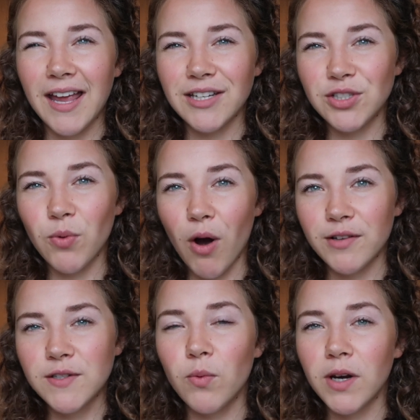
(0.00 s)
And you
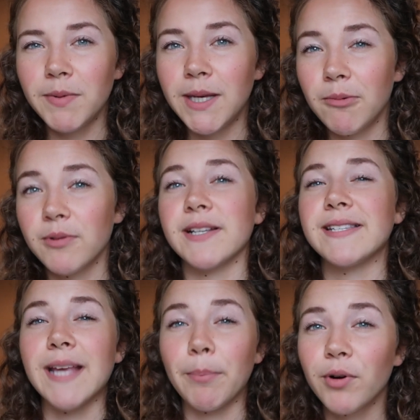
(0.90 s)
also want to be able to
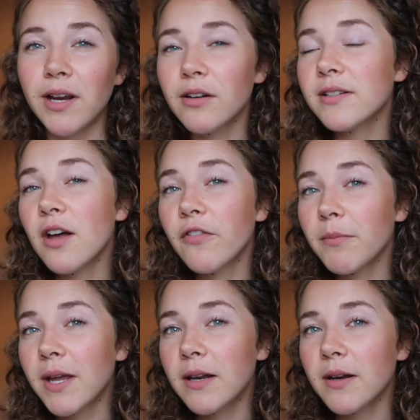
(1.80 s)
separate yourself
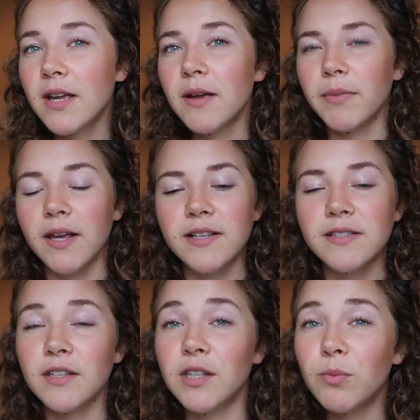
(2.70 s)
from it,
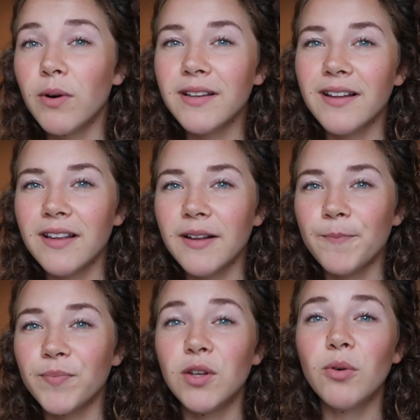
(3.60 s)
because you
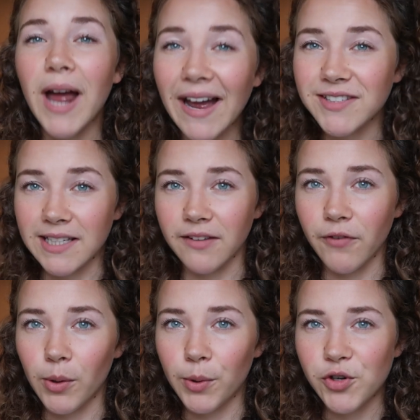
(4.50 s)
don't have to get the
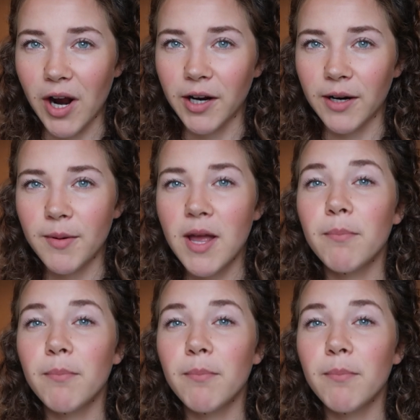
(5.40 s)
follower tracker.